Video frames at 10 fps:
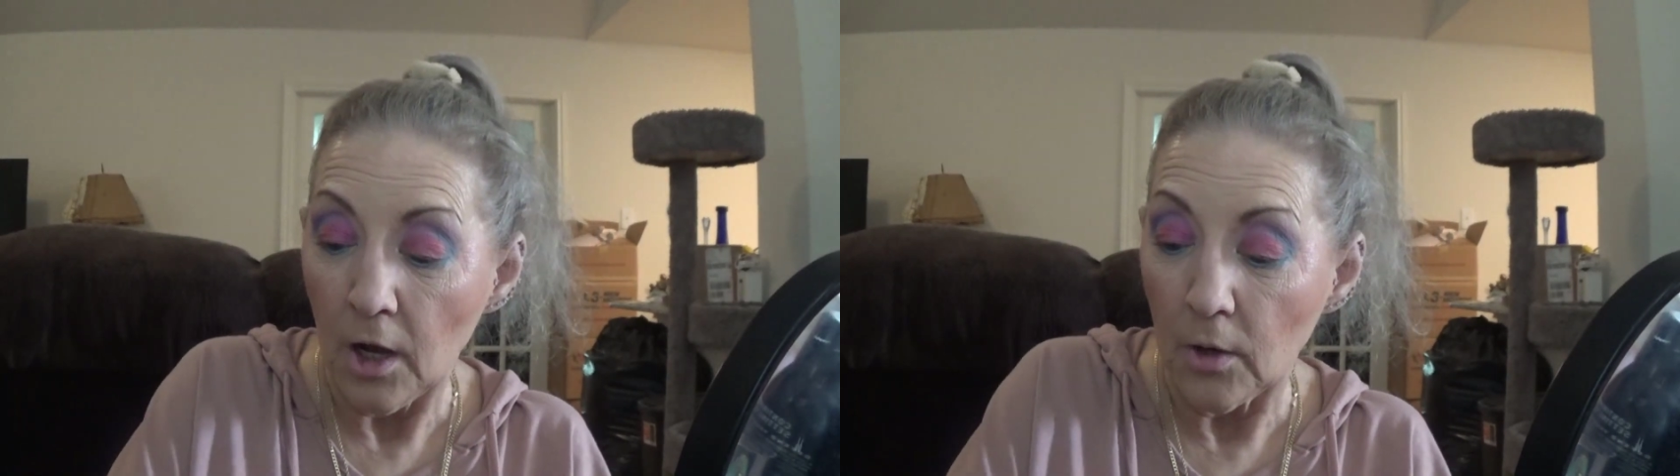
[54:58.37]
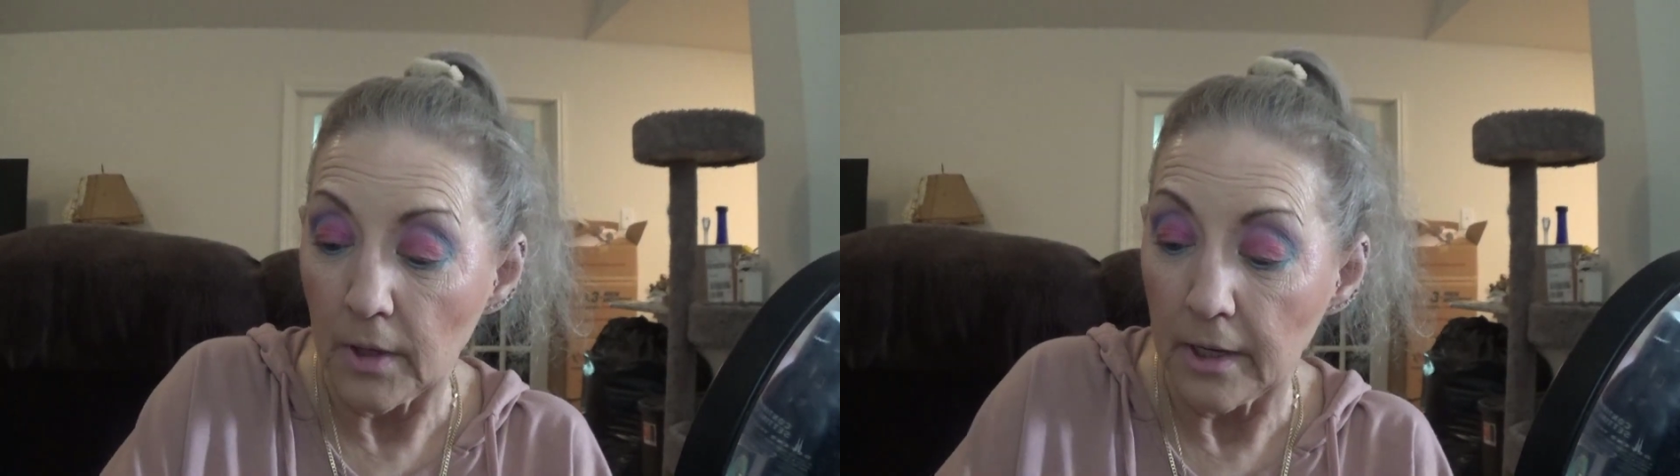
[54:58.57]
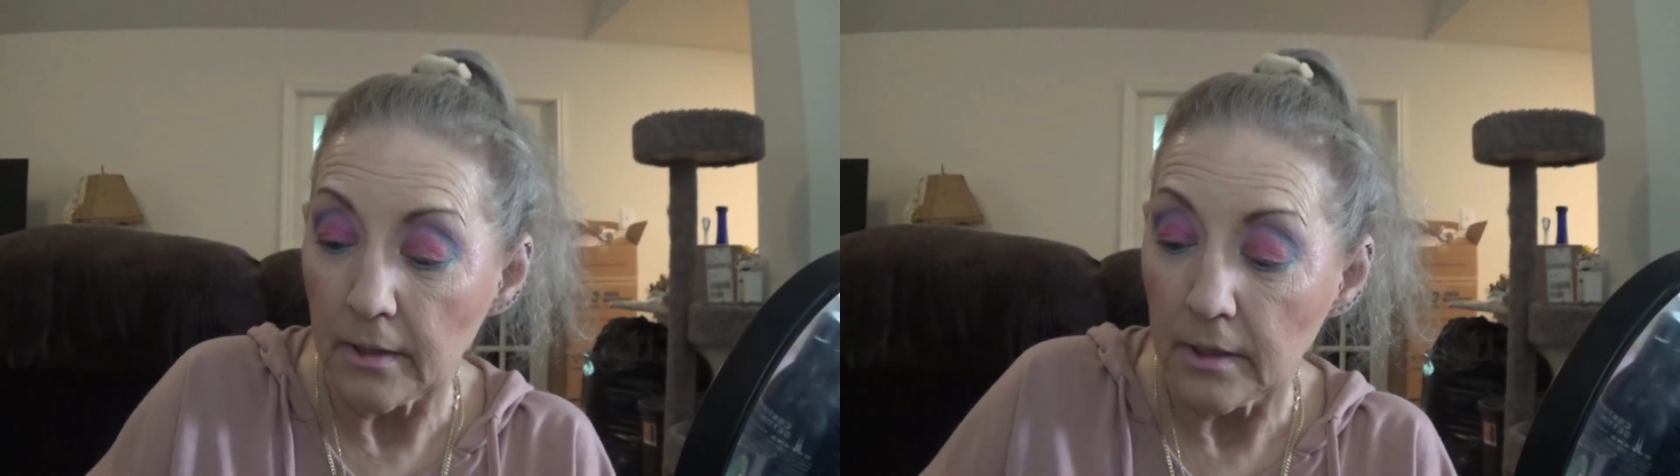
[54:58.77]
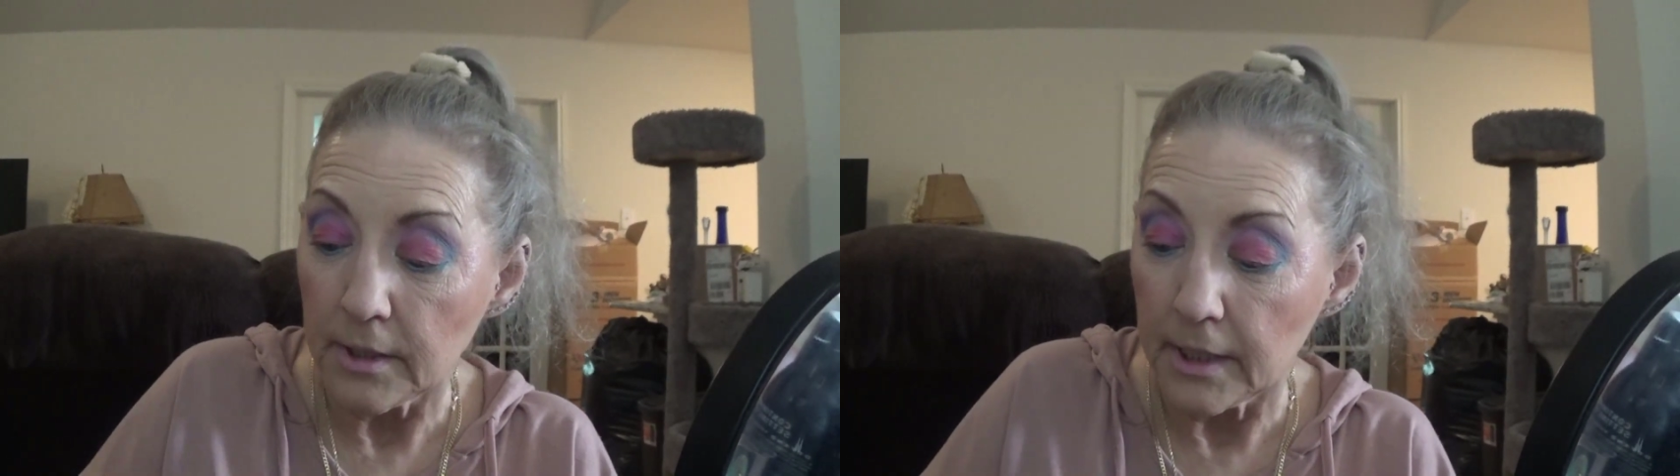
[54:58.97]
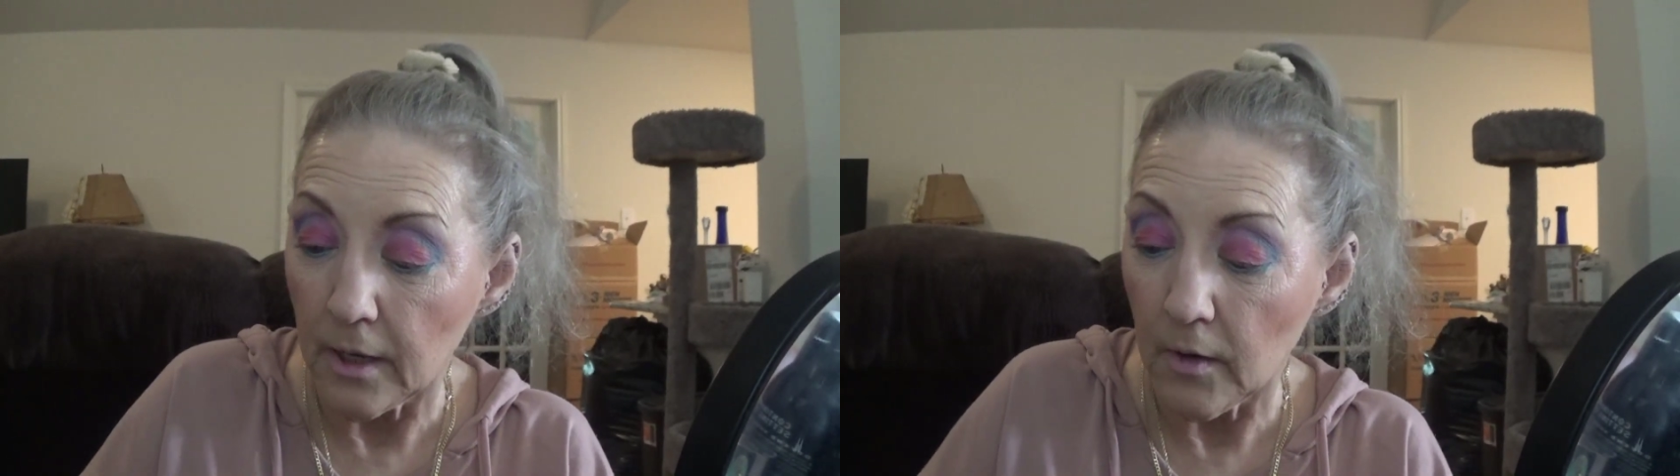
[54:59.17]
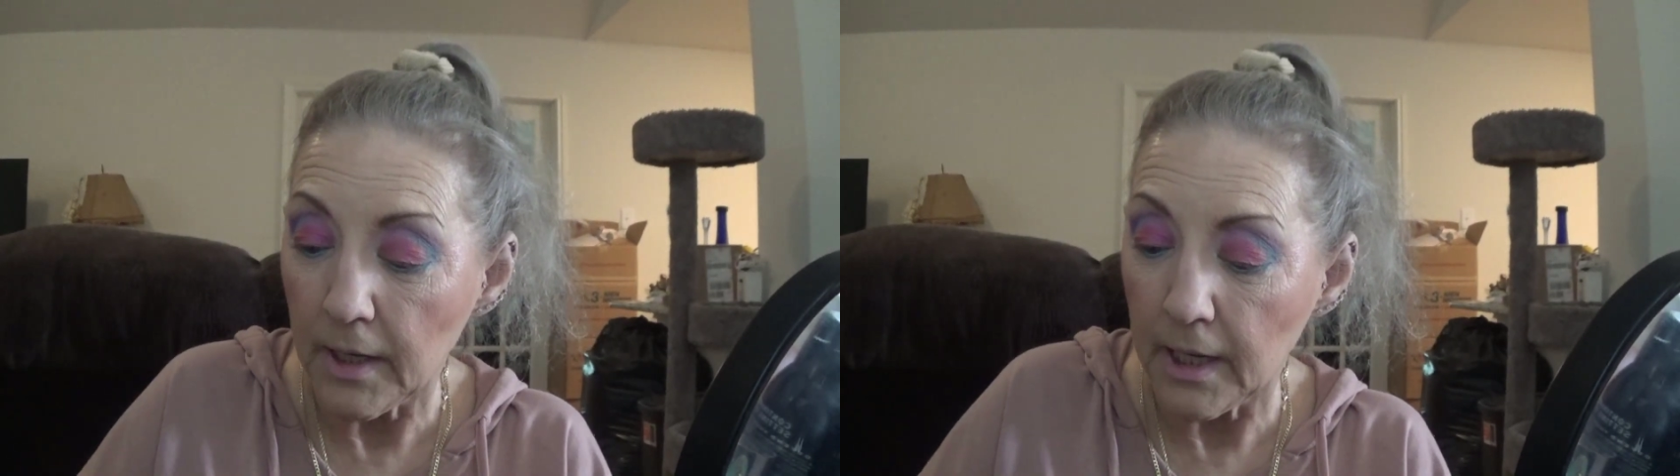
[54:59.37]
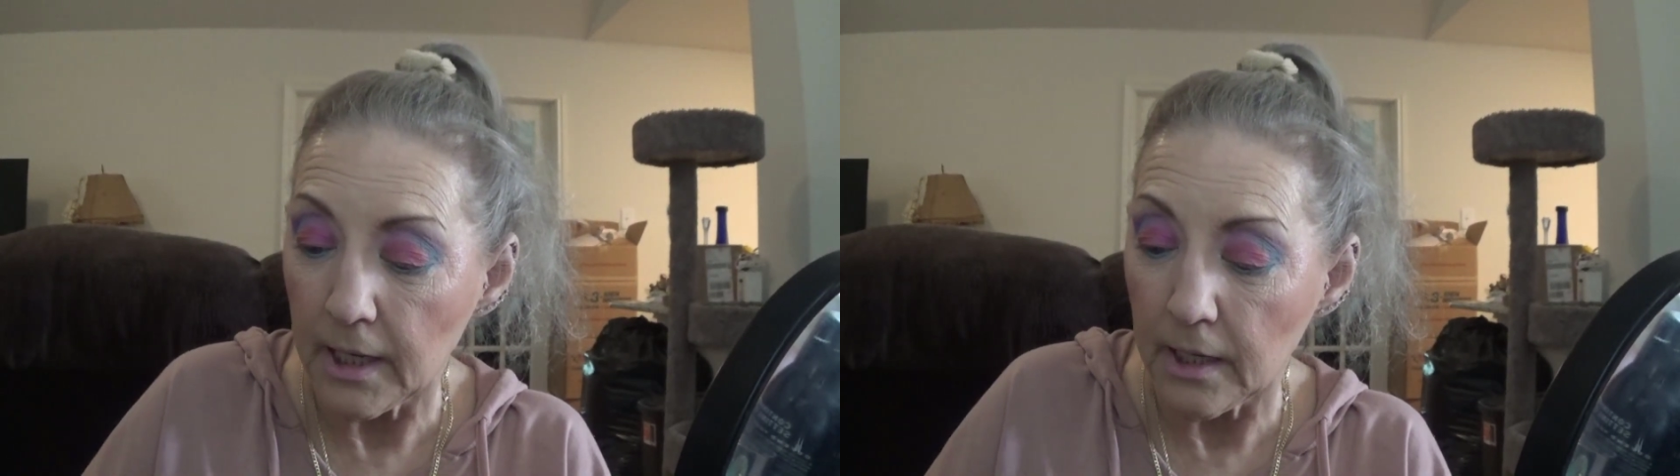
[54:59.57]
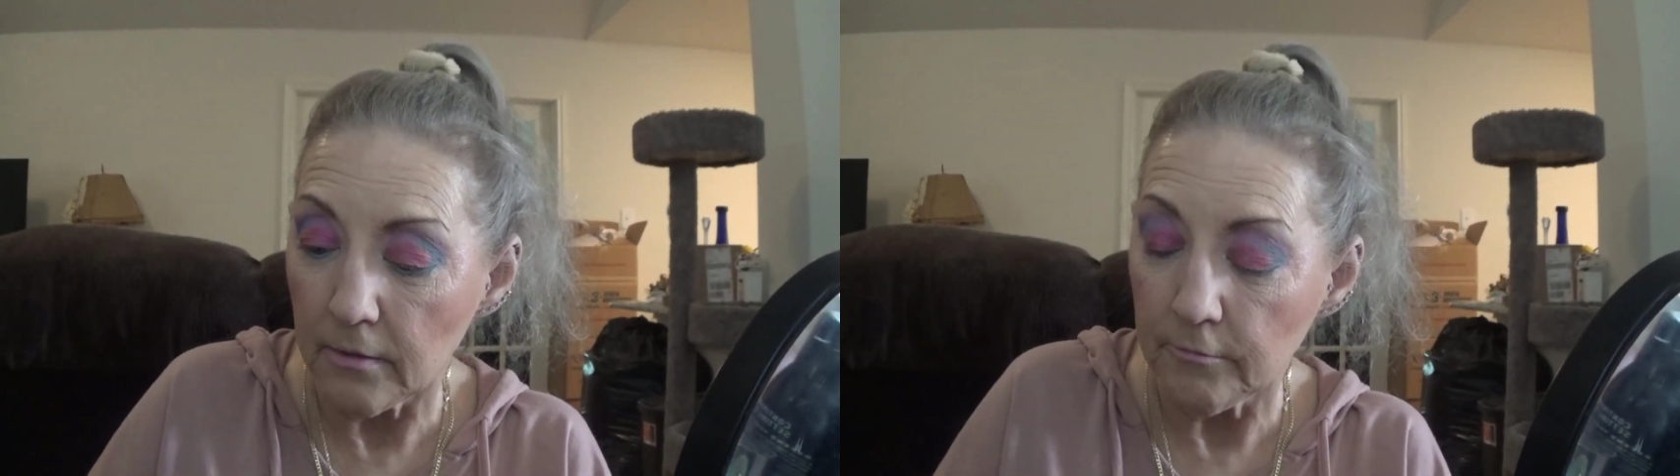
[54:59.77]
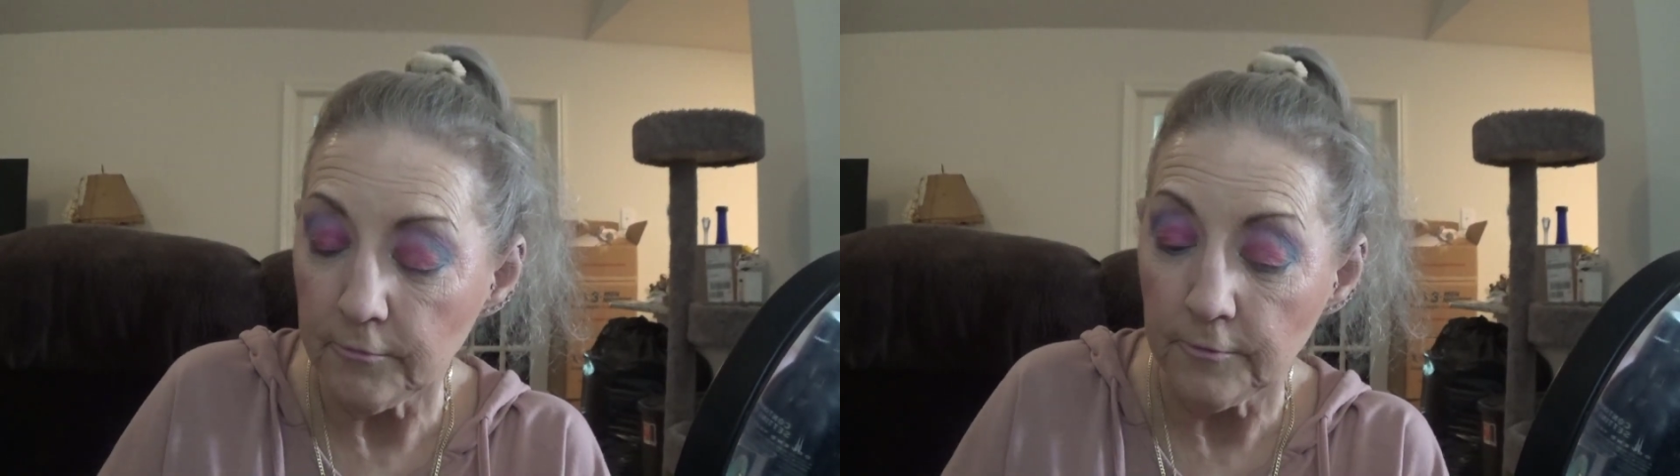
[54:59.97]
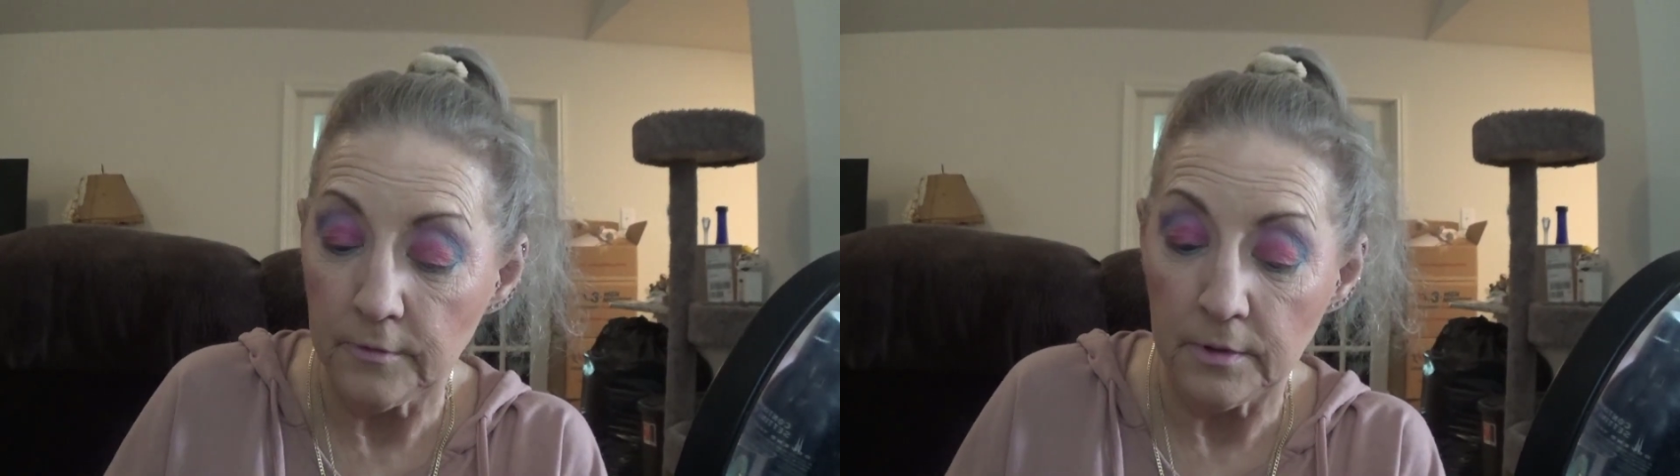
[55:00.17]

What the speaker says: all right, now I have